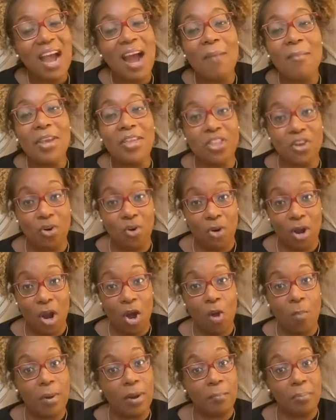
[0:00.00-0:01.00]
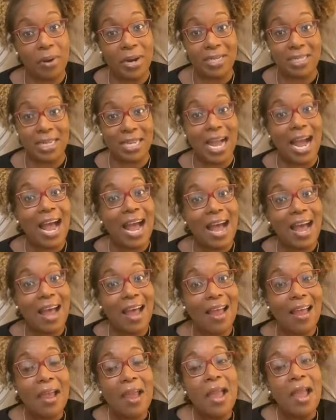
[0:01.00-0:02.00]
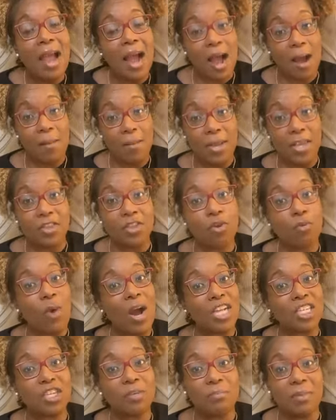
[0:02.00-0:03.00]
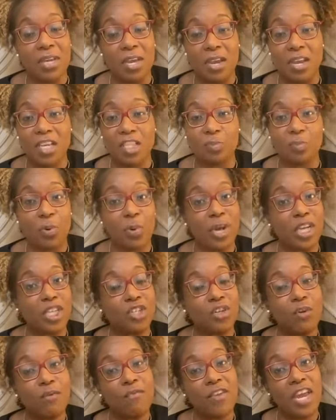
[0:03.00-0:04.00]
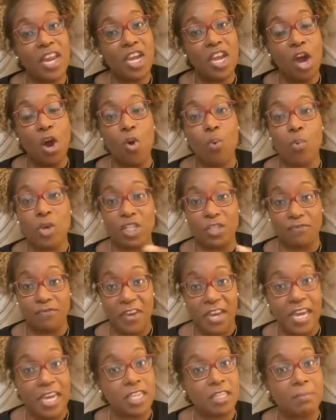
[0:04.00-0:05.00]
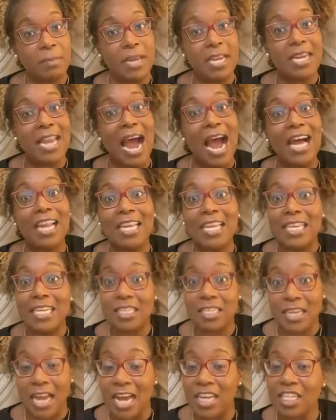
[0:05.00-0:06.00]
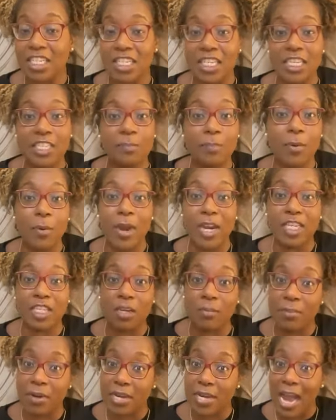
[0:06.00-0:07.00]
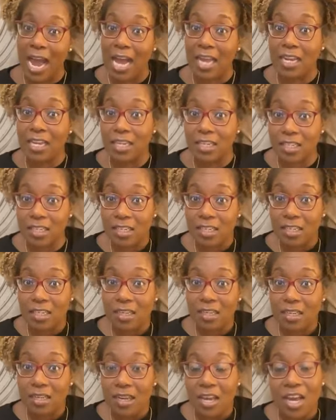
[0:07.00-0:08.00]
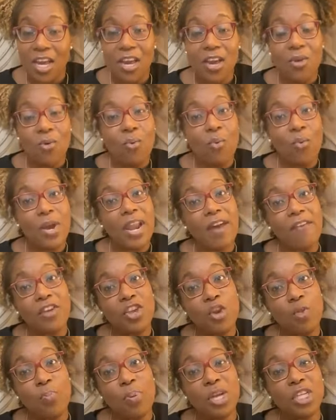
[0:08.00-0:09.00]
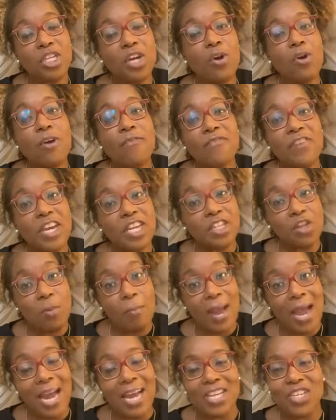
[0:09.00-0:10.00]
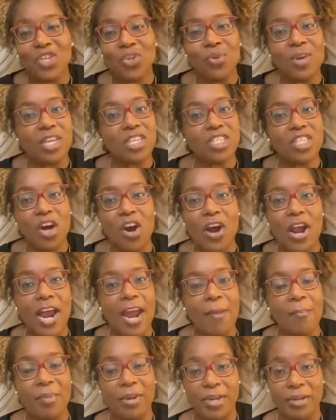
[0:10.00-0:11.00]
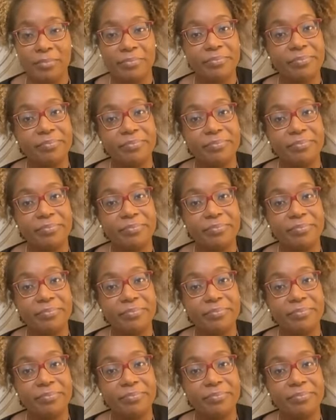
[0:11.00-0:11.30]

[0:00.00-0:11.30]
I'm either going home and praising God. I'm either watching me an inspirational video, which feeds me knowledge, not just inspiration, but knowledge. Whatever you feed your mind to, it start happening.